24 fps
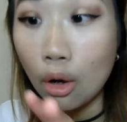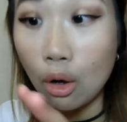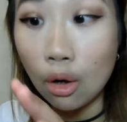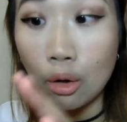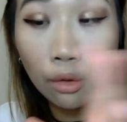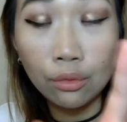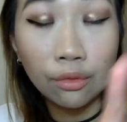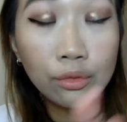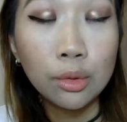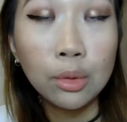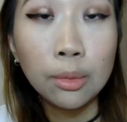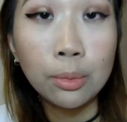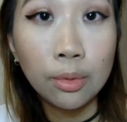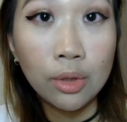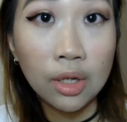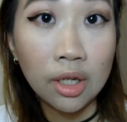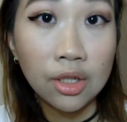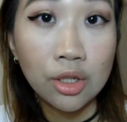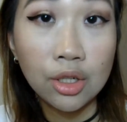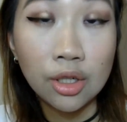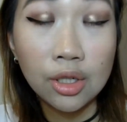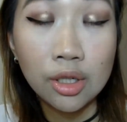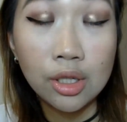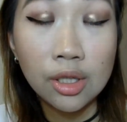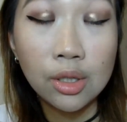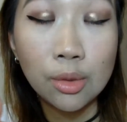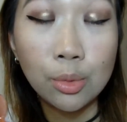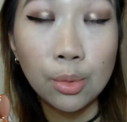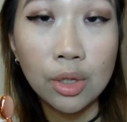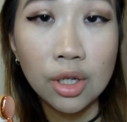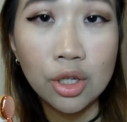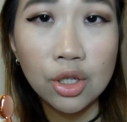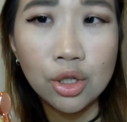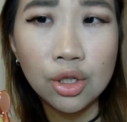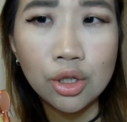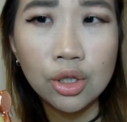oval brushes,
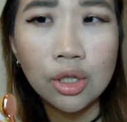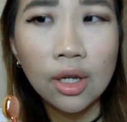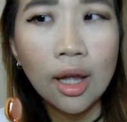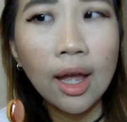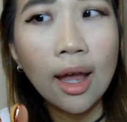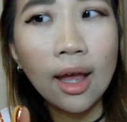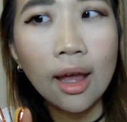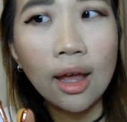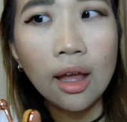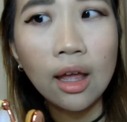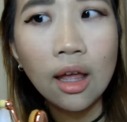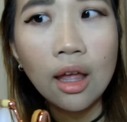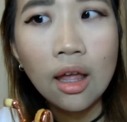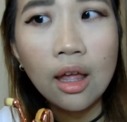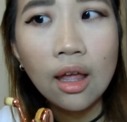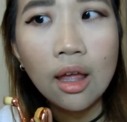which are